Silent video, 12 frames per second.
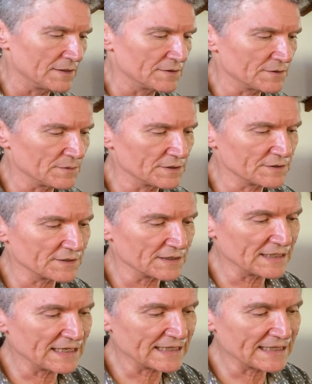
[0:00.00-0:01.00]
So we're just going to
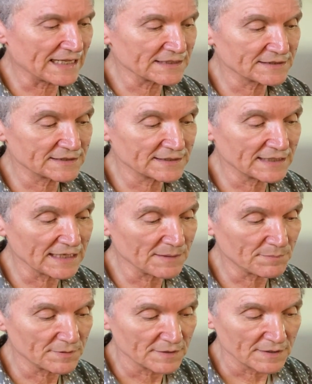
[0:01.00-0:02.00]
let that
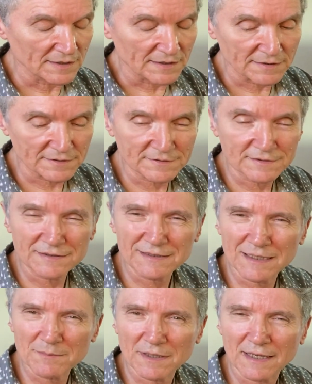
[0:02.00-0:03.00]
steep. Doesn't
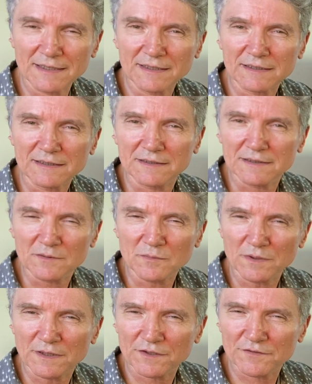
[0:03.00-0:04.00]
seem like
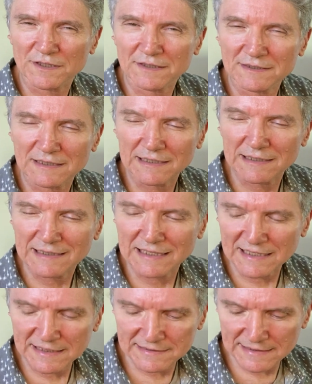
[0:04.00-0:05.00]
with a green tea it
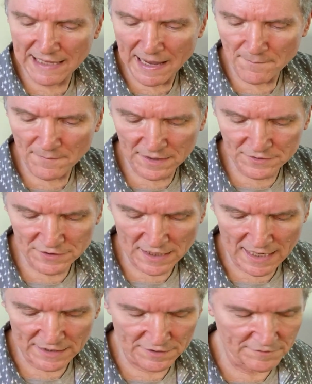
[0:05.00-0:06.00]
needs that much
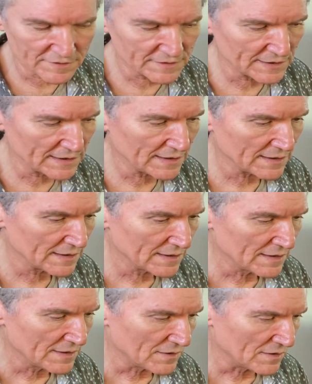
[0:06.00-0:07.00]
accuracy.
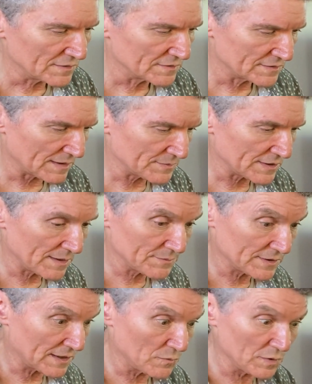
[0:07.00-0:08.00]

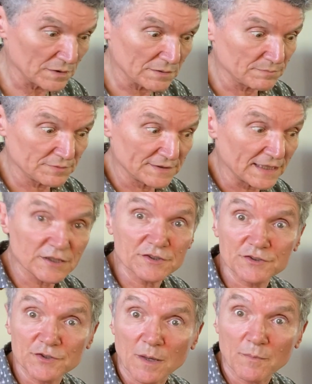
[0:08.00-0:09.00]
Sometimes I will set a
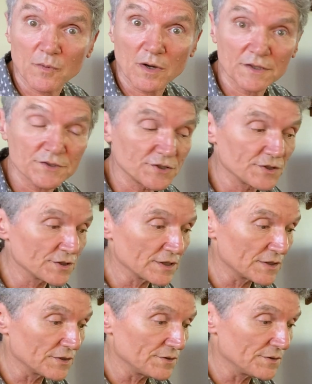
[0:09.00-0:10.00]
stopwatch
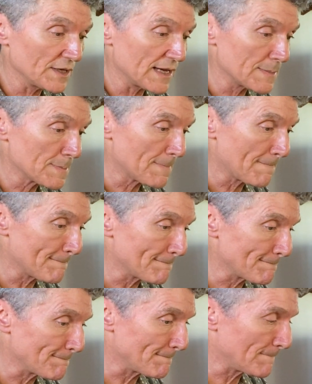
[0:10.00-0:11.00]
and do that.
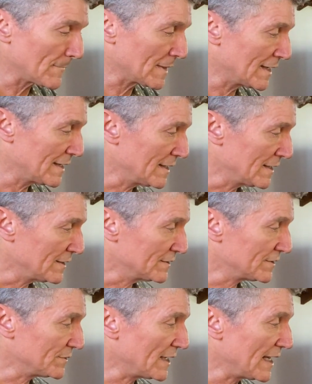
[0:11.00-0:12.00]

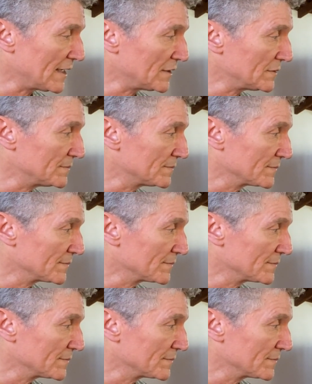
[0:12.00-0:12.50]
So now